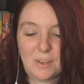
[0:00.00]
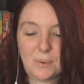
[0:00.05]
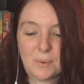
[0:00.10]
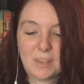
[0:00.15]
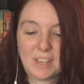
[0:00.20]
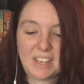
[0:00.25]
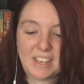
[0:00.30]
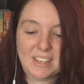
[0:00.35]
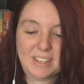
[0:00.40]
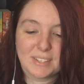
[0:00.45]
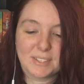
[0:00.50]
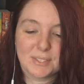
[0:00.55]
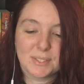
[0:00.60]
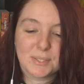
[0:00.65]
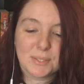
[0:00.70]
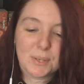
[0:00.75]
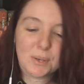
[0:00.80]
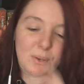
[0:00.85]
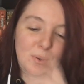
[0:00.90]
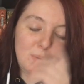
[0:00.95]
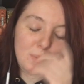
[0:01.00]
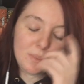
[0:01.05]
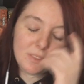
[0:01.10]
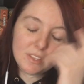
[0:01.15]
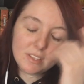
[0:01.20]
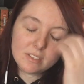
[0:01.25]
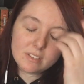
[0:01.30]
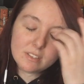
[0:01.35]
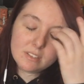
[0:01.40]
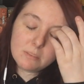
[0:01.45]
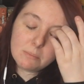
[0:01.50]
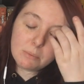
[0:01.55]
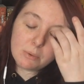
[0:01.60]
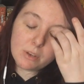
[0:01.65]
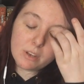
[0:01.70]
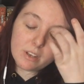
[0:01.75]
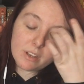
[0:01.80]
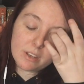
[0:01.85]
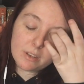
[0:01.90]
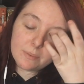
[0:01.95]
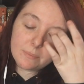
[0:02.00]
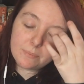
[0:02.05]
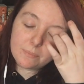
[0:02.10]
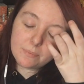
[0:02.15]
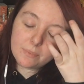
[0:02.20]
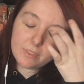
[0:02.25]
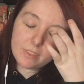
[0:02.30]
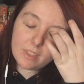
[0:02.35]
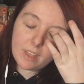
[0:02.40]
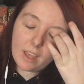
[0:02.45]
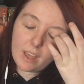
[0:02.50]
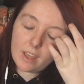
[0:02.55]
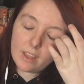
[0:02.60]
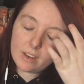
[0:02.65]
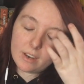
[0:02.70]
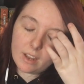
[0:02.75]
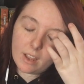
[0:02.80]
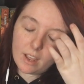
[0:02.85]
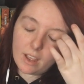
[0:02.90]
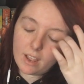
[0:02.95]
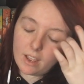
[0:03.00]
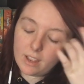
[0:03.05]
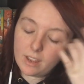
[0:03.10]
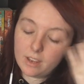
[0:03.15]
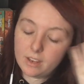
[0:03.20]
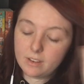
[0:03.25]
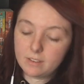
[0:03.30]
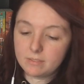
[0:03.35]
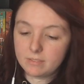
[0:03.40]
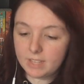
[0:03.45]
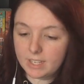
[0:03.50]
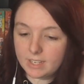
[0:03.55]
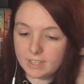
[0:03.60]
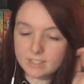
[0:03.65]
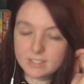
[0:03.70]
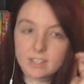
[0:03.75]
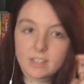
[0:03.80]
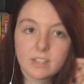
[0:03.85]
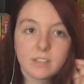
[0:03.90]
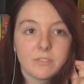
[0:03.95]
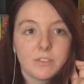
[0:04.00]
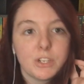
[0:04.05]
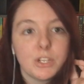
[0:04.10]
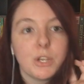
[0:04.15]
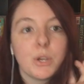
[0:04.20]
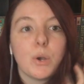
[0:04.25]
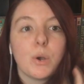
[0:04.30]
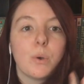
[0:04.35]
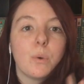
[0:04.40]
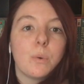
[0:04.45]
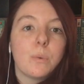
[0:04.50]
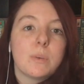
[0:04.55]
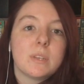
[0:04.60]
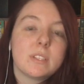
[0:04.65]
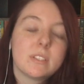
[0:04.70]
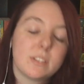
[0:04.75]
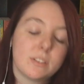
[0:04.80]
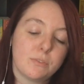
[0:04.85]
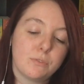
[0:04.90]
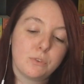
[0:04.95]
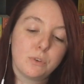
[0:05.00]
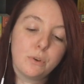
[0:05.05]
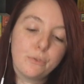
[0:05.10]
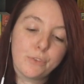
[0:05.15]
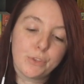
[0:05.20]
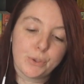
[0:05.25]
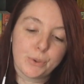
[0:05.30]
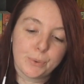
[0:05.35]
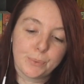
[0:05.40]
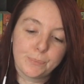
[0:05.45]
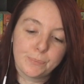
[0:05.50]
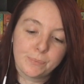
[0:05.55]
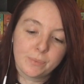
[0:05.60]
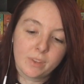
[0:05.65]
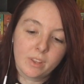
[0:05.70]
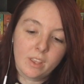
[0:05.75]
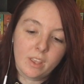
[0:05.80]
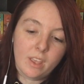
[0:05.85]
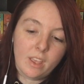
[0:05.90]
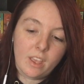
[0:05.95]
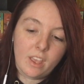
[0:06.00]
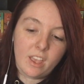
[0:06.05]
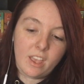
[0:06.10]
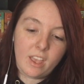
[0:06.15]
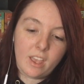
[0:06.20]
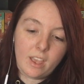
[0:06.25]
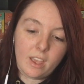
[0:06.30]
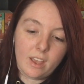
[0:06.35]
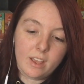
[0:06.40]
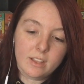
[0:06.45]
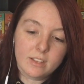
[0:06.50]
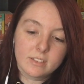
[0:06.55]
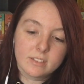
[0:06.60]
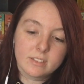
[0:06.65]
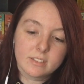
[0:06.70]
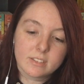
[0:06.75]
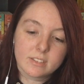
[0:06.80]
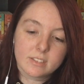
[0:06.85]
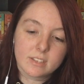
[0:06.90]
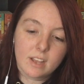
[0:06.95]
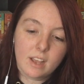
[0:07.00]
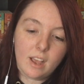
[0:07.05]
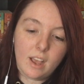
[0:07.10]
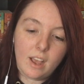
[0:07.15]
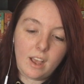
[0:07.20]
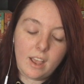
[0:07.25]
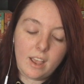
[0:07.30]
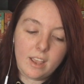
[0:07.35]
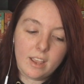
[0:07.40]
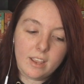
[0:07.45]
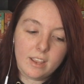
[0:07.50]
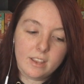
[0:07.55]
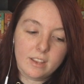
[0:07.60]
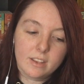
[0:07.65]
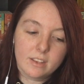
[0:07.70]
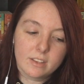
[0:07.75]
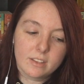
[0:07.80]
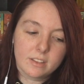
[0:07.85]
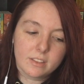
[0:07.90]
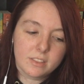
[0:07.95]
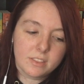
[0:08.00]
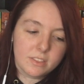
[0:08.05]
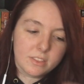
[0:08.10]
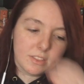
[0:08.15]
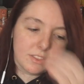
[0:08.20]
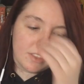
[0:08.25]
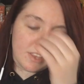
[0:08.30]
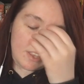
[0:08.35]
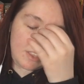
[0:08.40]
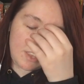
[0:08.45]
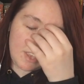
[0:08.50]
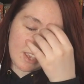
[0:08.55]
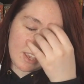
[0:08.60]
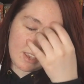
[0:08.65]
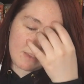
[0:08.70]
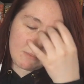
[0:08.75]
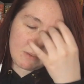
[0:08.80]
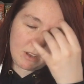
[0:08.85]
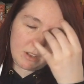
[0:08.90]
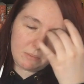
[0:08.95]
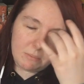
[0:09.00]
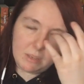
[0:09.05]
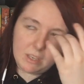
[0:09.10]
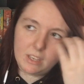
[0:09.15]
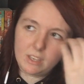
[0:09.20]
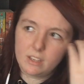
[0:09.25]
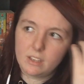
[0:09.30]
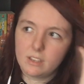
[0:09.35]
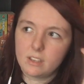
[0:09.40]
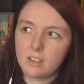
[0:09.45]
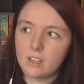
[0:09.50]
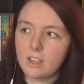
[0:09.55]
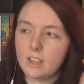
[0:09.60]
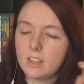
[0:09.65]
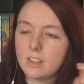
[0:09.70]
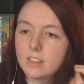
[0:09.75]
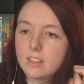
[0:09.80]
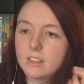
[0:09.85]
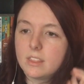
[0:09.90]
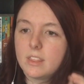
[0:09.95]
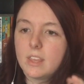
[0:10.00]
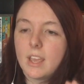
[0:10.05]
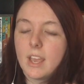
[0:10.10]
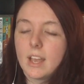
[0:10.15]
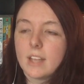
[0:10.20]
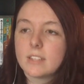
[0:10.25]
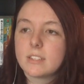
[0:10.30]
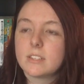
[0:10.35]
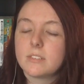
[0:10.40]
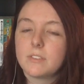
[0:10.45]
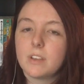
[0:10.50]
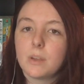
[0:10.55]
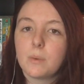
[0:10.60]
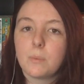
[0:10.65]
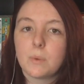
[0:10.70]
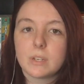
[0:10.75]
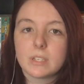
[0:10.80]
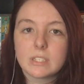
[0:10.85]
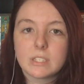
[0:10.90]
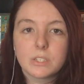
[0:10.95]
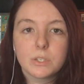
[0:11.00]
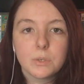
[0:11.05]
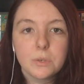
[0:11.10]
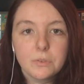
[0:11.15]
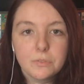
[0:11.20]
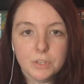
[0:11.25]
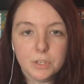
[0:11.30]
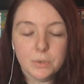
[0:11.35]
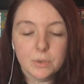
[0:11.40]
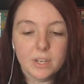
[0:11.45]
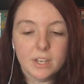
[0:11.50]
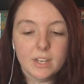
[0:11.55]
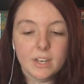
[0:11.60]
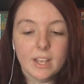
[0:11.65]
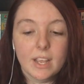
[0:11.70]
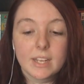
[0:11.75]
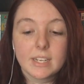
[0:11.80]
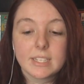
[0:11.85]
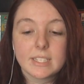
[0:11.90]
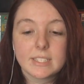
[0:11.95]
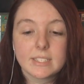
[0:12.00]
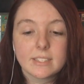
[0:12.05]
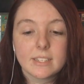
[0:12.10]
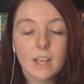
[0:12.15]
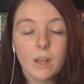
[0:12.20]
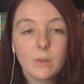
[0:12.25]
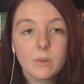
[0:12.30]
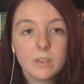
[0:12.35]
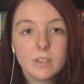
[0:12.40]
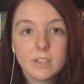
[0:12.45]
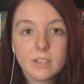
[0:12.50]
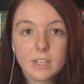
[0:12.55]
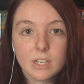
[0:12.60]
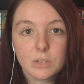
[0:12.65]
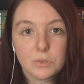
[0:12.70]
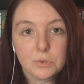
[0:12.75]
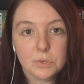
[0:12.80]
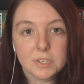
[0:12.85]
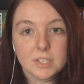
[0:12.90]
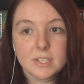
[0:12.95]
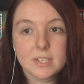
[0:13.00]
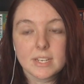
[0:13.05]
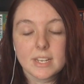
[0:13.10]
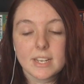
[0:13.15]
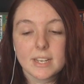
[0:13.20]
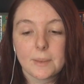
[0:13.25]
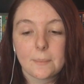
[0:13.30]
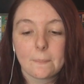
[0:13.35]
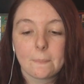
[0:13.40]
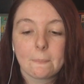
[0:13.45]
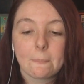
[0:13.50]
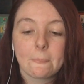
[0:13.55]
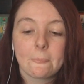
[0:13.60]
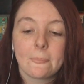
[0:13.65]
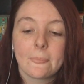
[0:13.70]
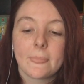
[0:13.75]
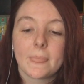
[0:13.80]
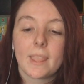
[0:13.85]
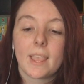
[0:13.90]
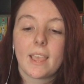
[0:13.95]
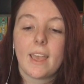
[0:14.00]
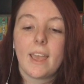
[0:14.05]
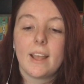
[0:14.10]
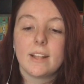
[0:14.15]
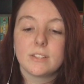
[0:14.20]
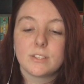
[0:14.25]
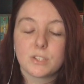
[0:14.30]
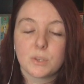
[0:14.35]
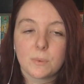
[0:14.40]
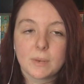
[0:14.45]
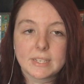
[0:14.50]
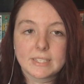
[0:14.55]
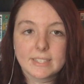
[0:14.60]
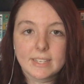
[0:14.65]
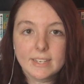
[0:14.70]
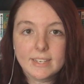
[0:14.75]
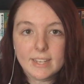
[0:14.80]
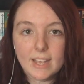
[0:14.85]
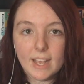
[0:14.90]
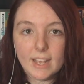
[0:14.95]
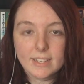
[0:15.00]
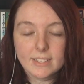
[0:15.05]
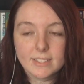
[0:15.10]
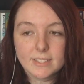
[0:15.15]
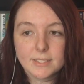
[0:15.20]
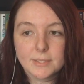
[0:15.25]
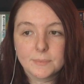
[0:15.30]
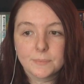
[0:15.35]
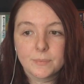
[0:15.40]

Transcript: Okay, so this is a book that I, like I said in the video, was sent for review. And I think they emailed me and they asked if I wanted to review it. And it sounded interesting. And so I said yes.